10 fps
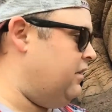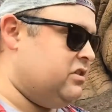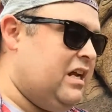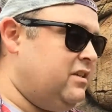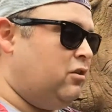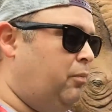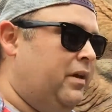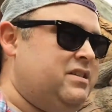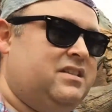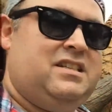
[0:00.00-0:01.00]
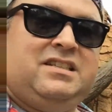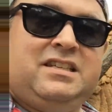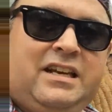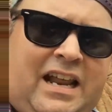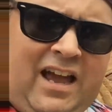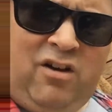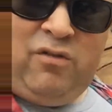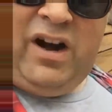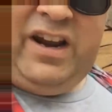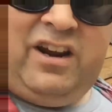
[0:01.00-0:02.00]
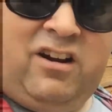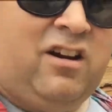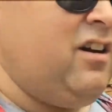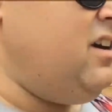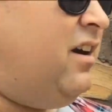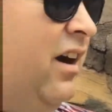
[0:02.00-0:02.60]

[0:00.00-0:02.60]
There's nice little places to sit down right here.